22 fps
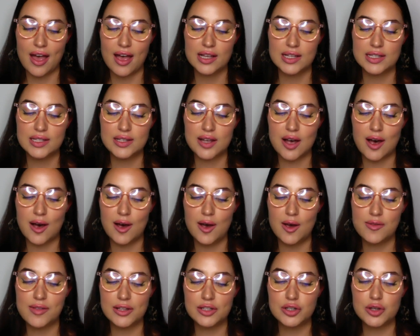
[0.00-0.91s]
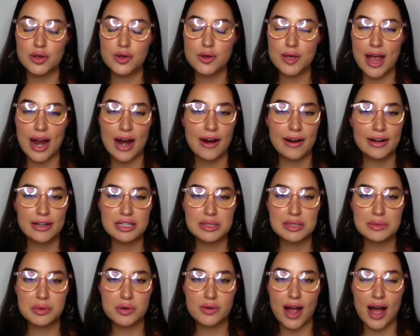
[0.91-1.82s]
So the two
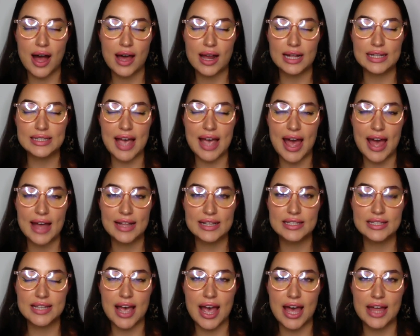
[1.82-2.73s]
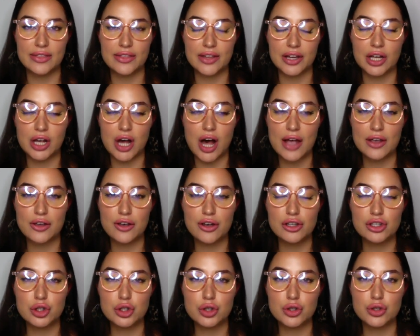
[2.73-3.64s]
characters were at a dance, and the guy
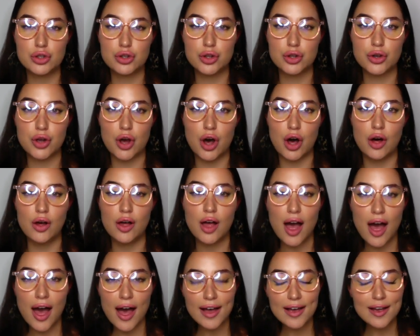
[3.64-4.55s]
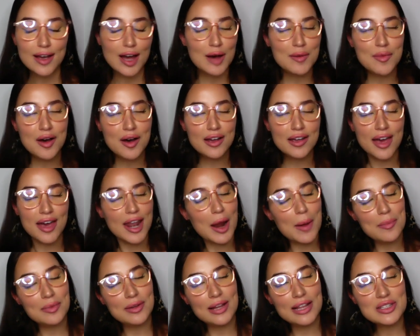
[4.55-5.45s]
goes to the girl, come on, get
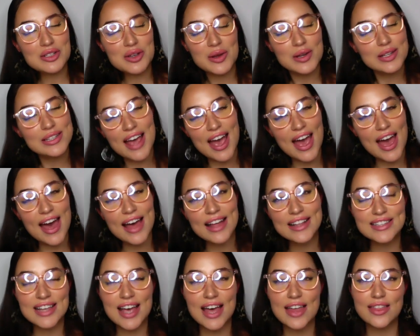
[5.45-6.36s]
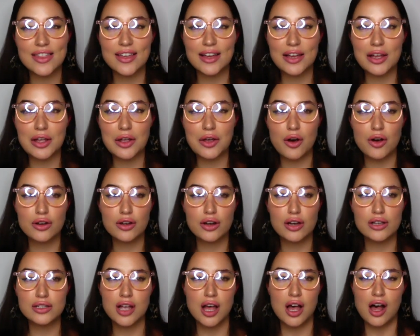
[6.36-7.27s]
up, let's go dance. And the girl
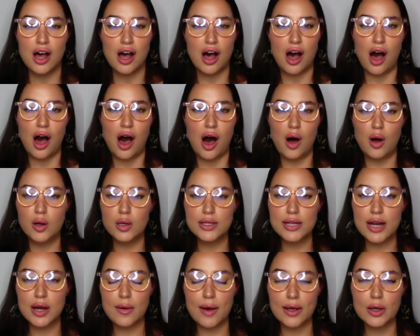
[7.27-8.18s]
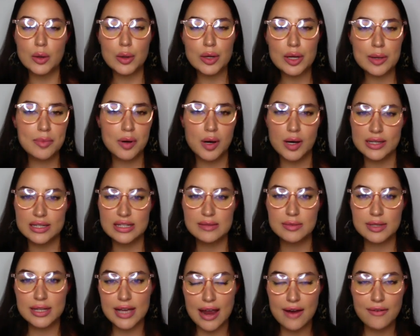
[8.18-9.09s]
goes, oh no, I couldn't
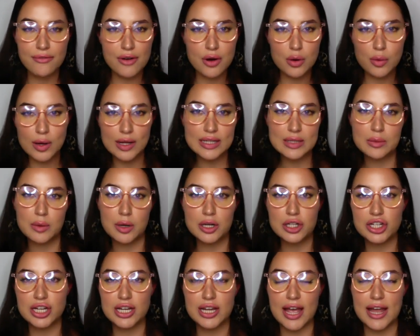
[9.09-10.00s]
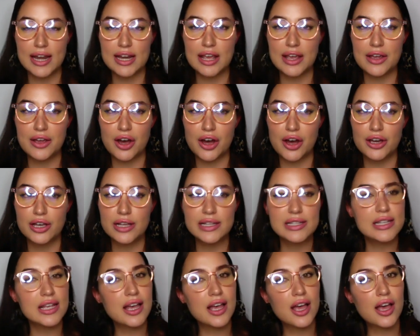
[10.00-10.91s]
possibly, everyone's watching. And he
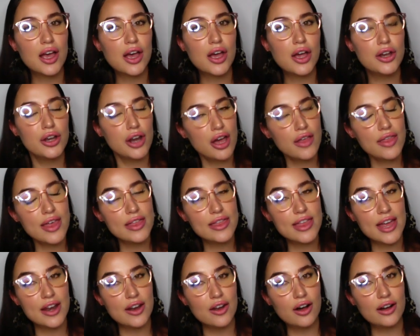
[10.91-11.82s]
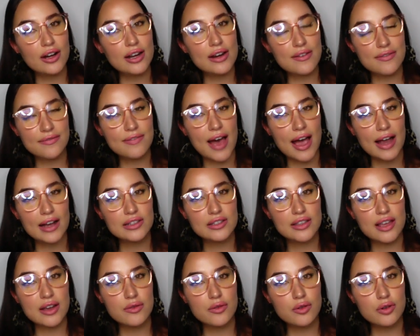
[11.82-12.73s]
goes, no, they're not. In fact,
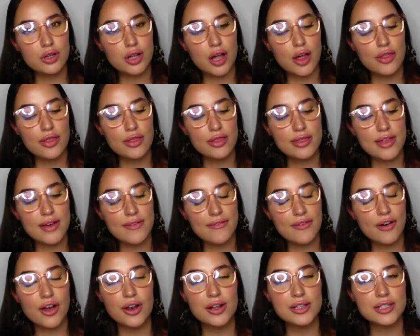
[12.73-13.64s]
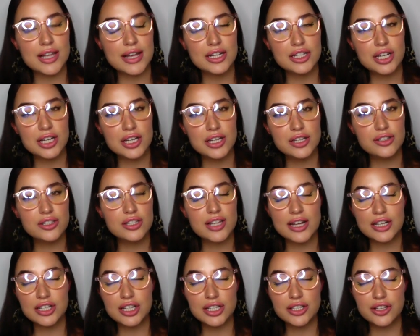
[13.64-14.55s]
they're all on their phones. And she
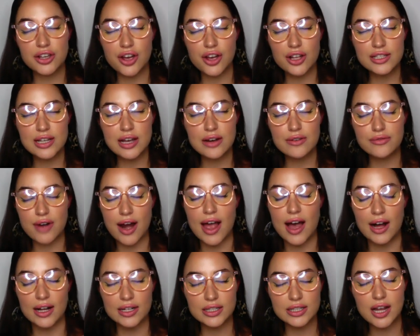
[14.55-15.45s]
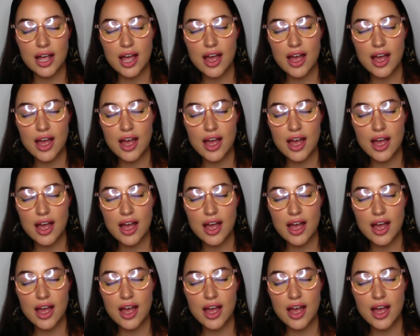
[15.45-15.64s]
turns around.